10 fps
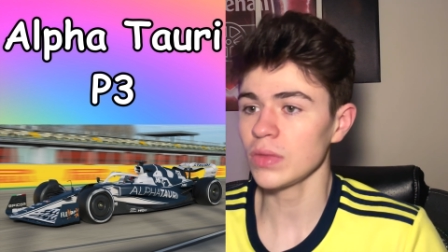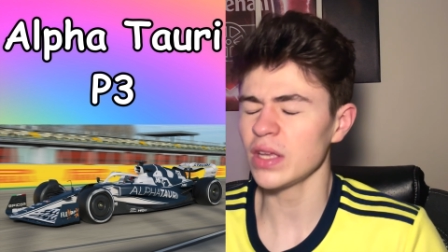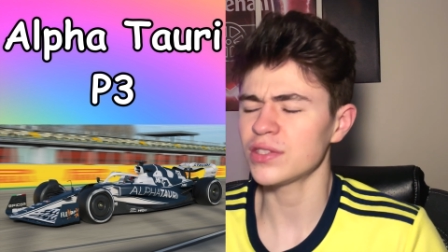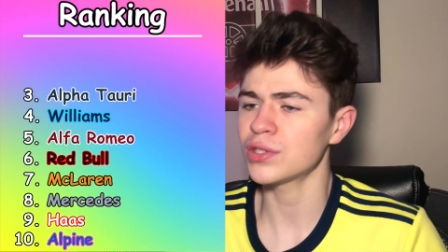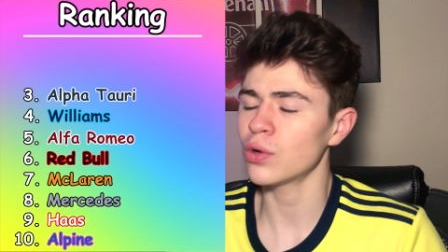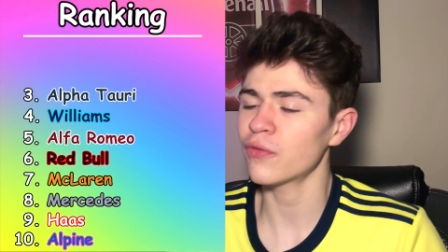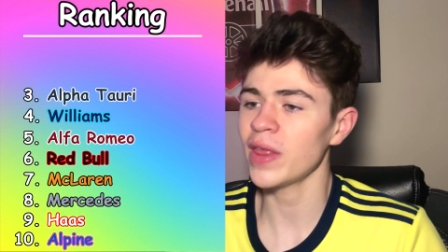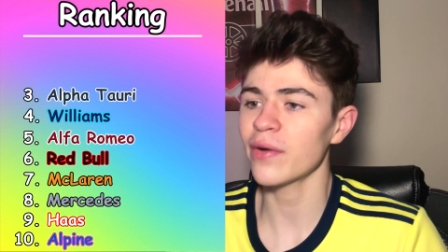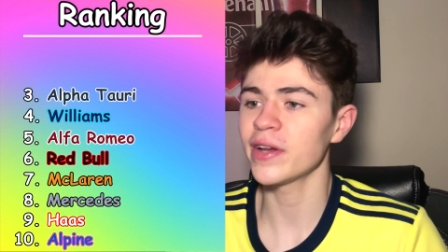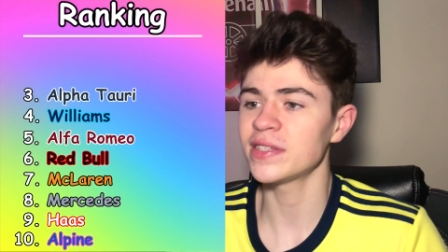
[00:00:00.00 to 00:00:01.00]
So for
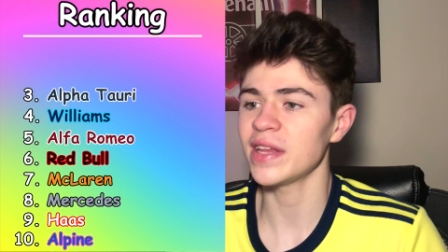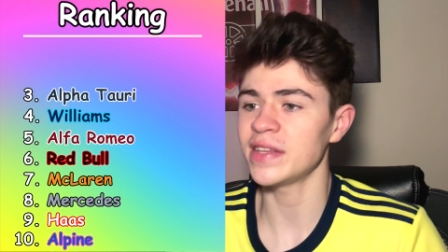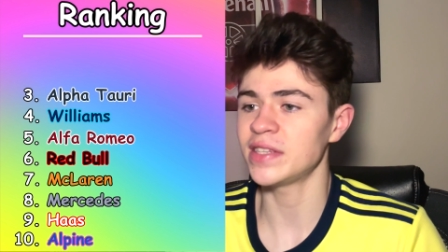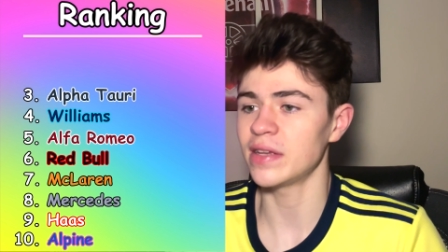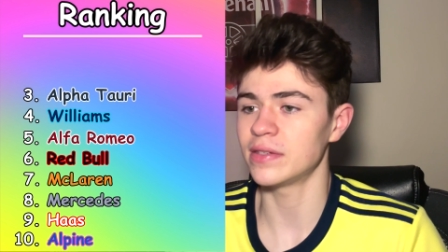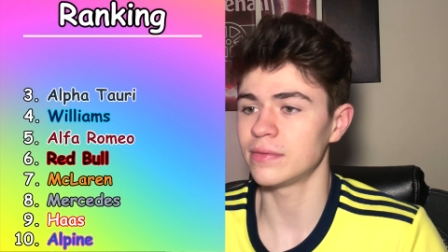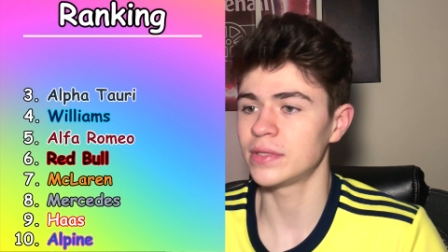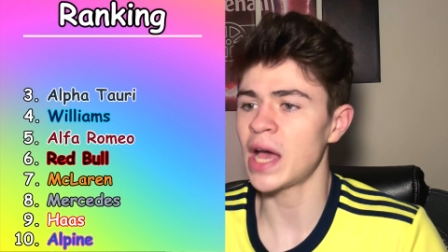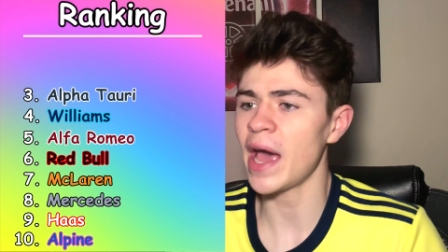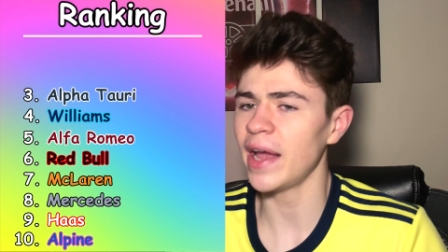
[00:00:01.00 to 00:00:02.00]
that reason, it's a
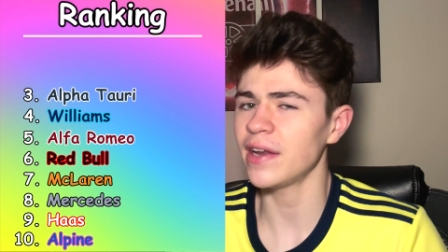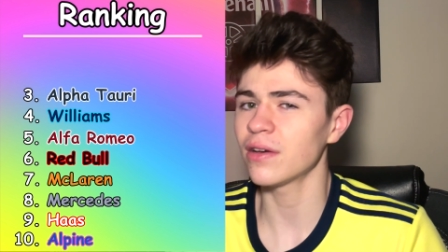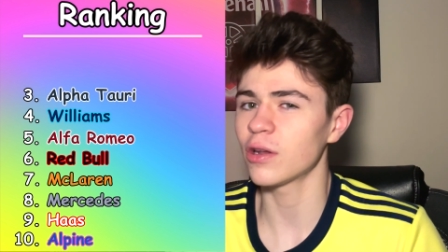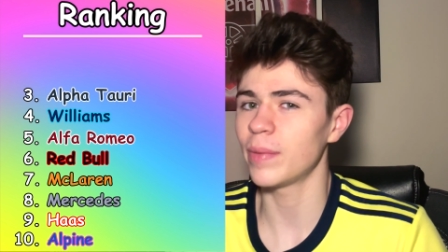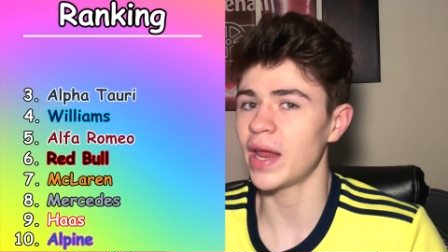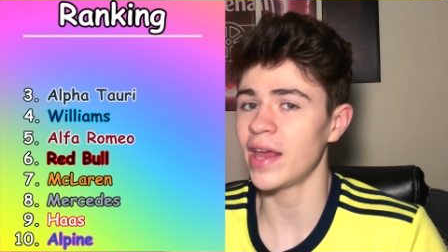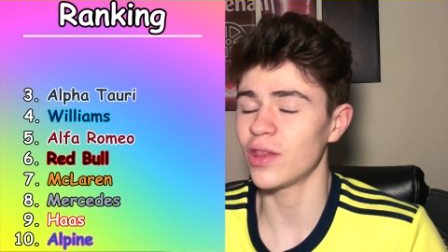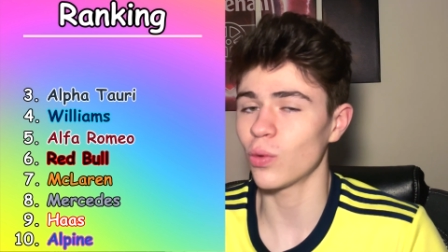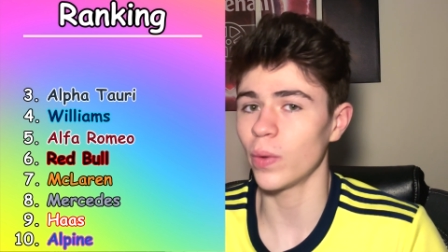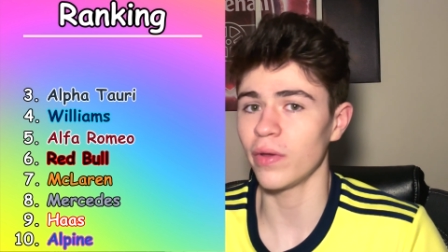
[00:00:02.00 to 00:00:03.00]
tiny little bit ahead of
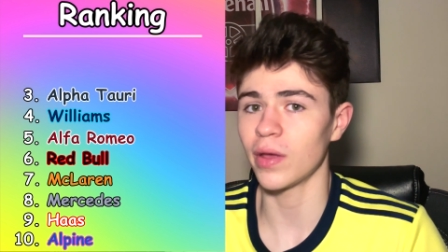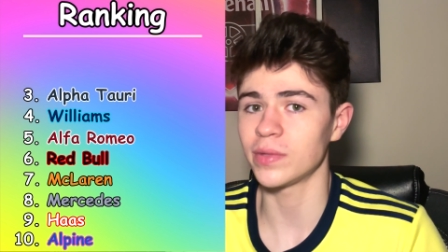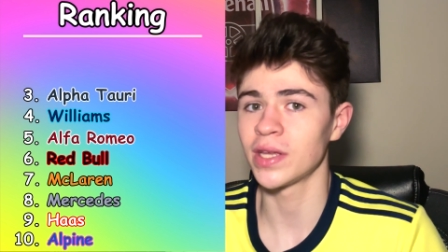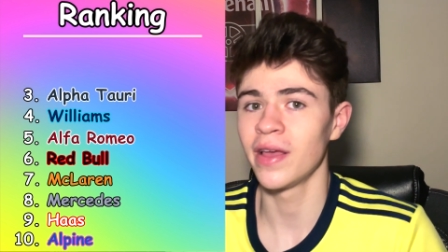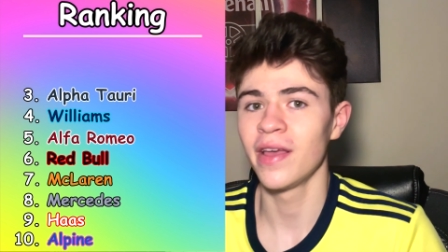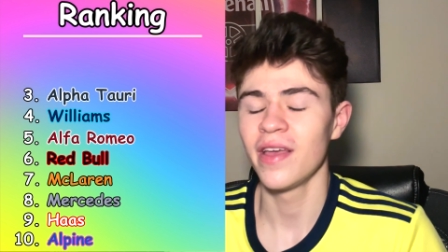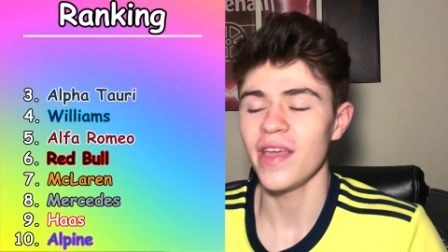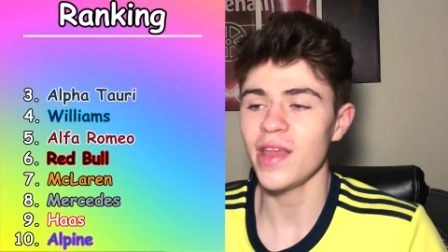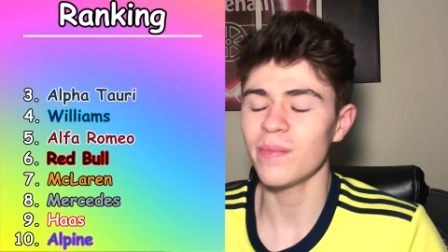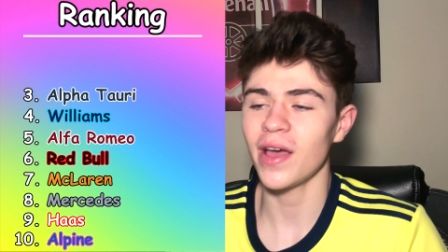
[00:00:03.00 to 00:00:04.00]
the Williams,
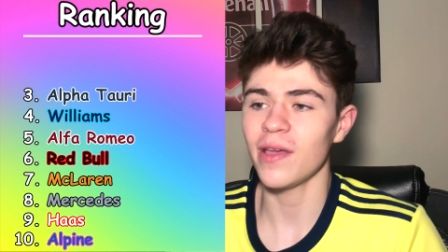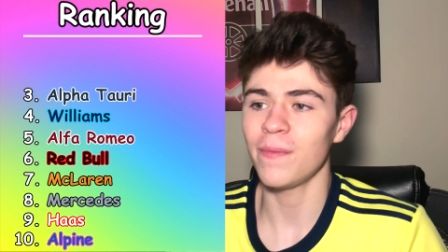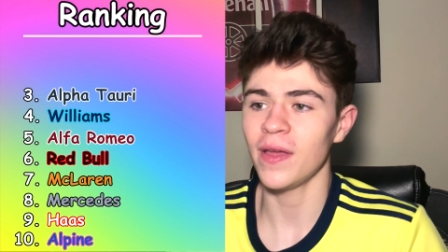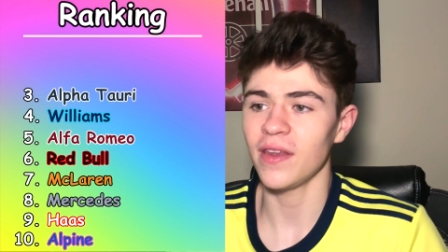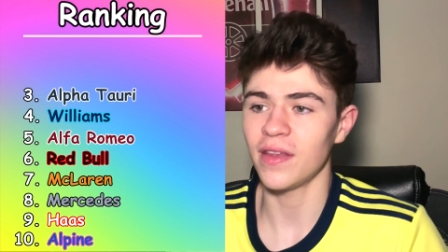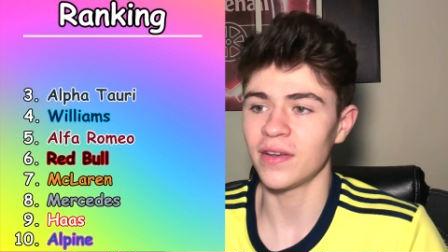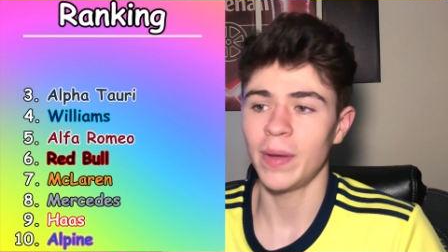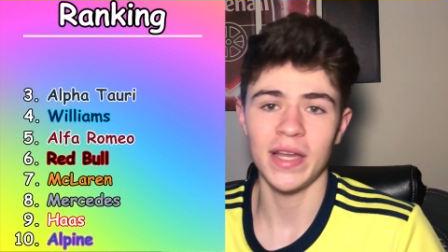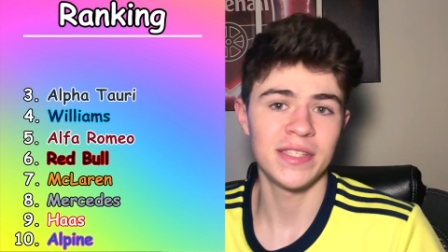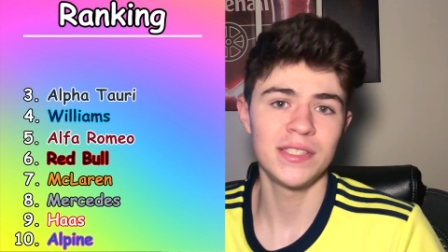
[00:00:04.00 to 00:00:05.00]
in my opinion,
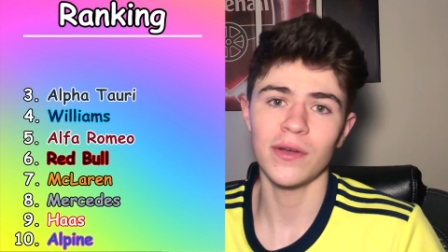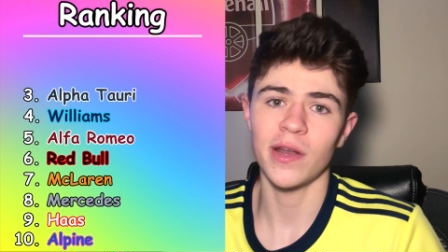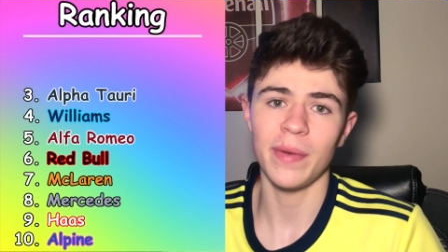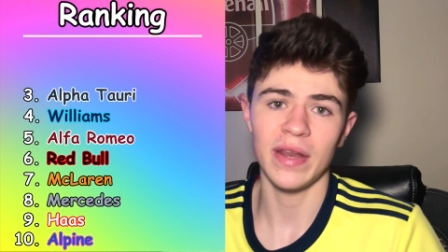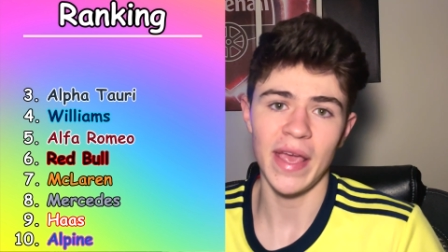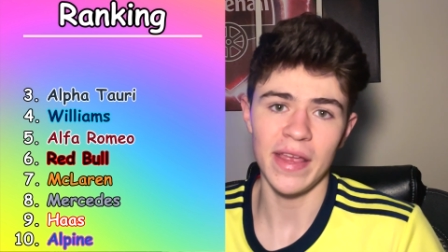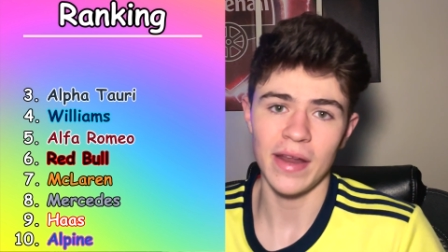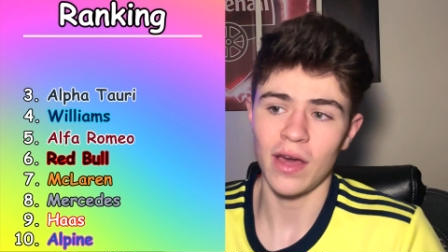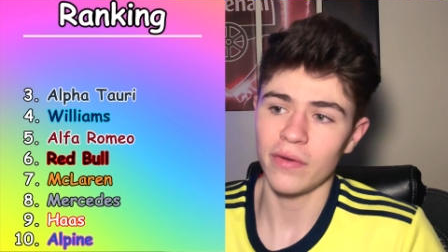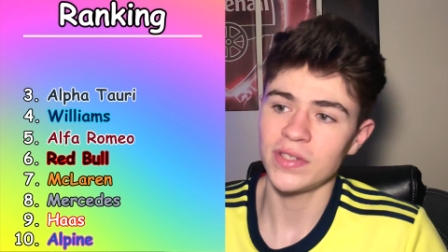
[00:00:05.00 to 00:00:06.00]
but it's still going to be an 8
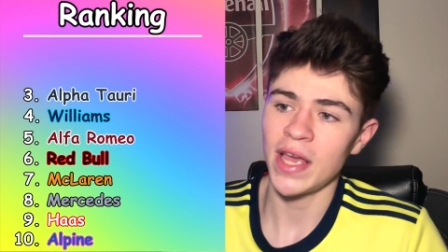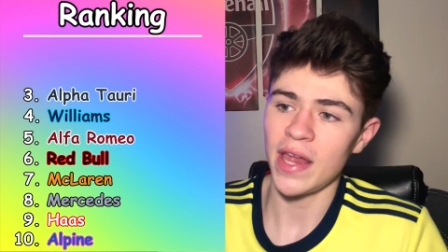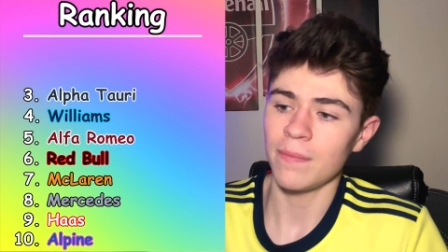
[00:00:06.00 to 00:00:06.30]
out of 10.